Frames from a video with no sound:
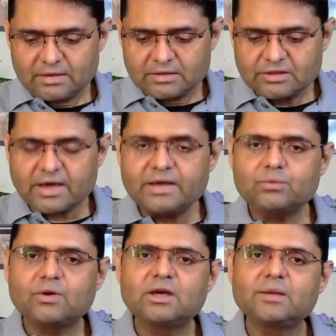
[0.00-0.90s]
tight
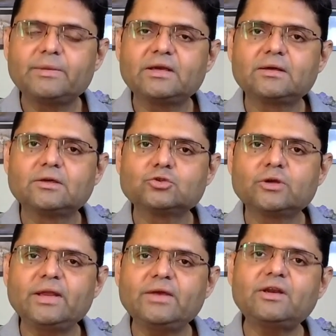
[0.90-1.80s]
word limit, so
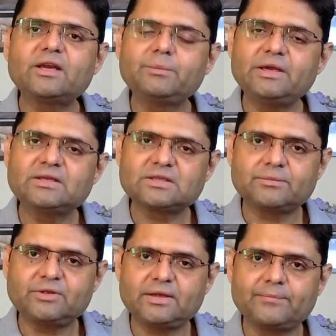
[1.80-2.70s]
never repeat
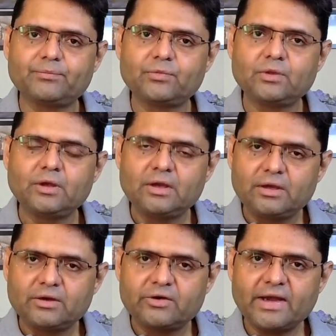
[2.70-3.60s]
something.
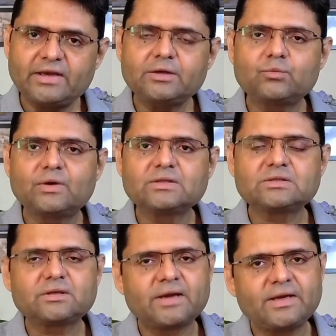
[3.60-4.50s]
Write it
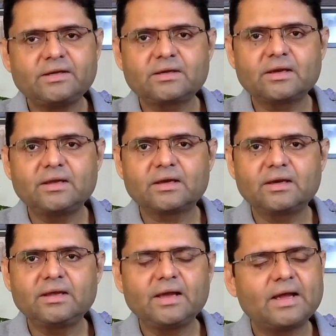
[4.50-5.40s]
once, write it
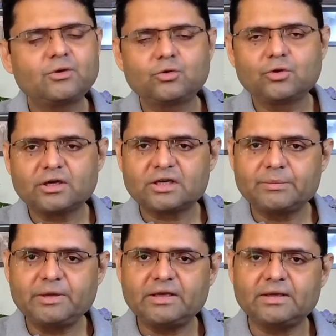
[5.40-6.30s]
clearly, and do not
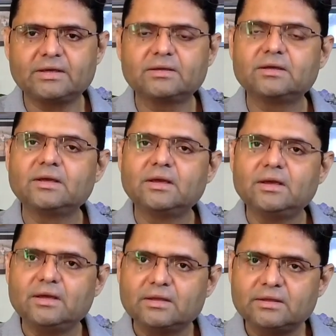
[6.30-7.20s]
repeat it.
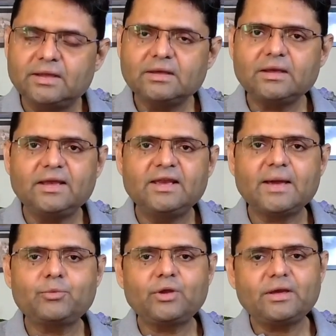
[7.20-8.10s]
Then
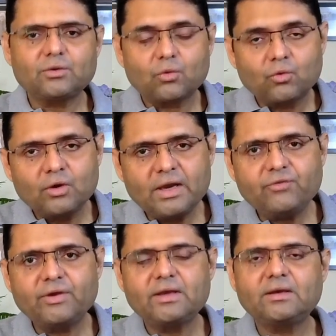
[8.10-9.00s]
elaborate only
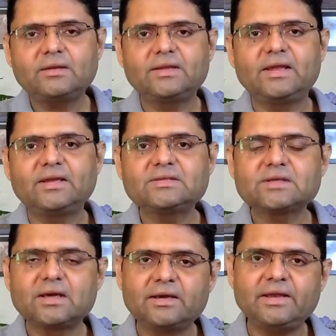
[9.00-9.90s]
when there is
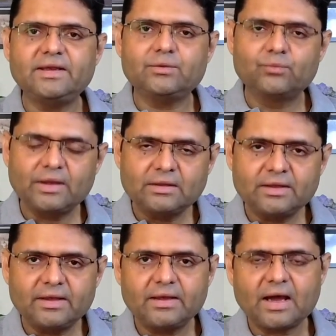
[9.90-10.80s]
a need. When
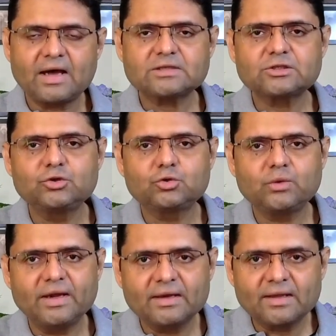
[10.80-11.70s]
they ask you
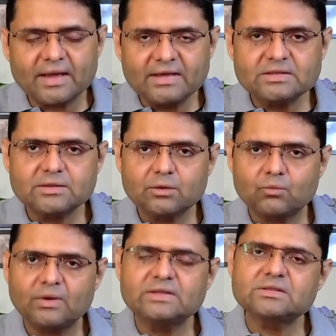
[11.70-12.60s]
to analyze
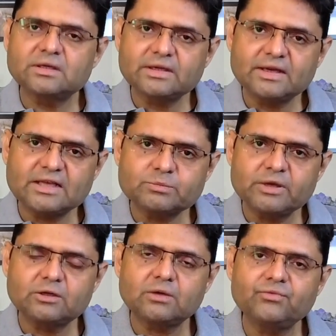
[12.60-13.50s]
one certain
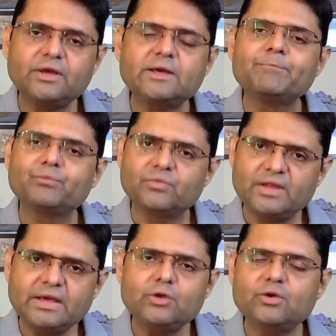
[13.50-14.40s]
aspect of it,
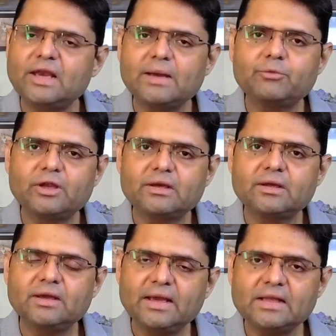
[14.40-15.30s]
then you elaborate,
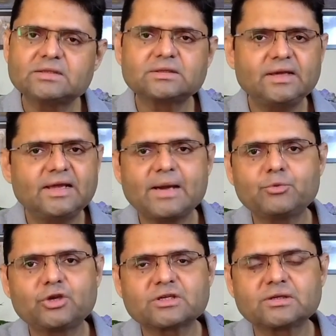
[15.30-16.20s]
else
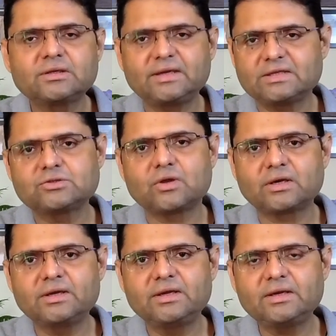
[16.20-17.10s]
elaboration is
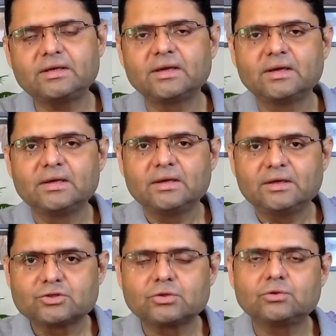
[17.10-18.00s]
not needed.
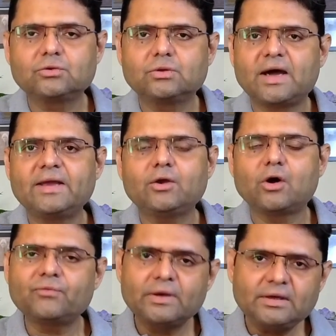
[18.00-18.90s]
So I
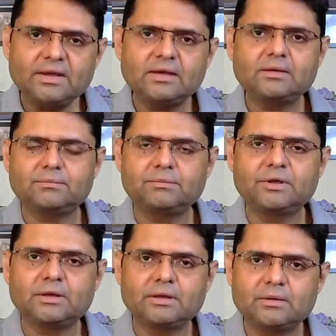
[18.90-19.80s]
often tell
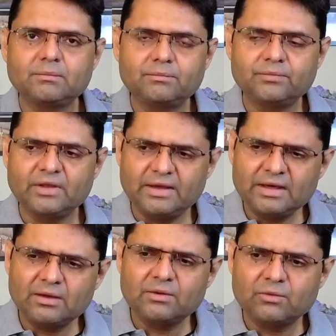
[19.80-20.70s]

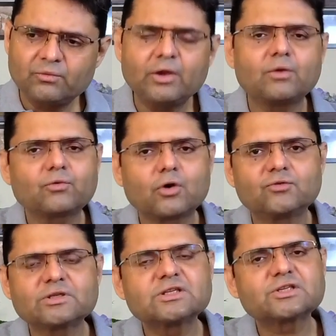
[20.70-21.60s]
in a way of
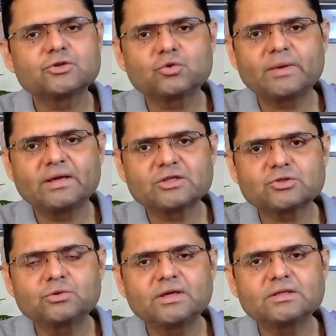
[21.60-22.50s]
conversation to my
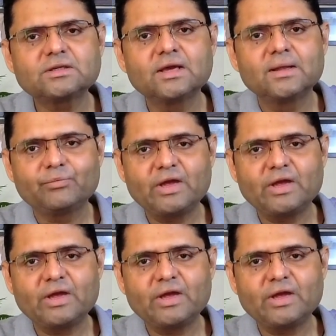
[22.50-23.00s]
students that